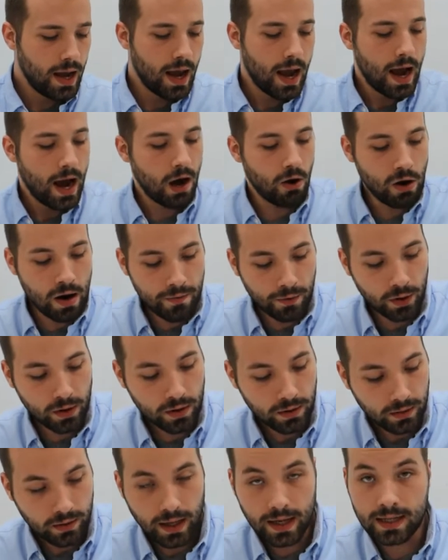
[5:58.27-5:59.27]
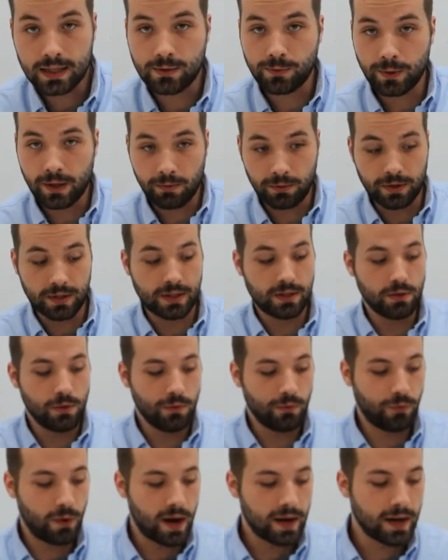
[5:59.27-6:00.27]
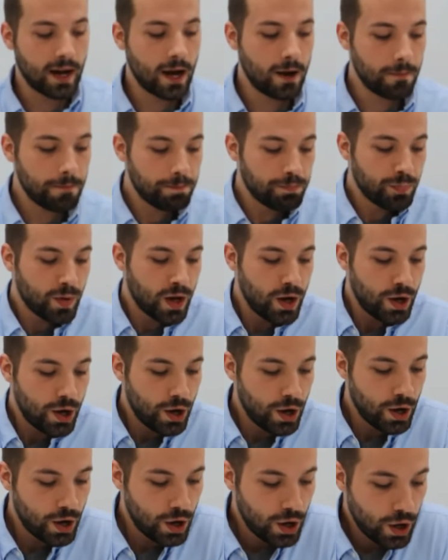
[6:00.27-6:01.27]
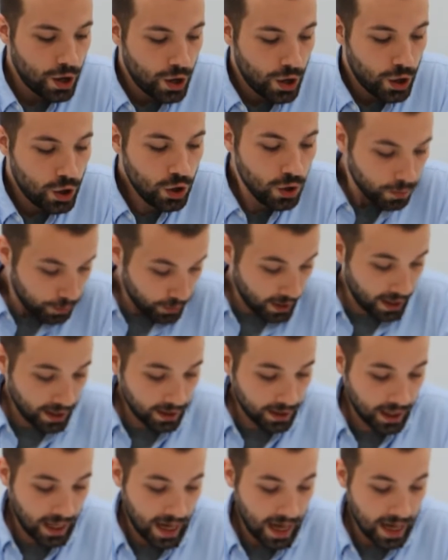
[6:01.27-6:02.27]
However, as we will soon find out, Oobleck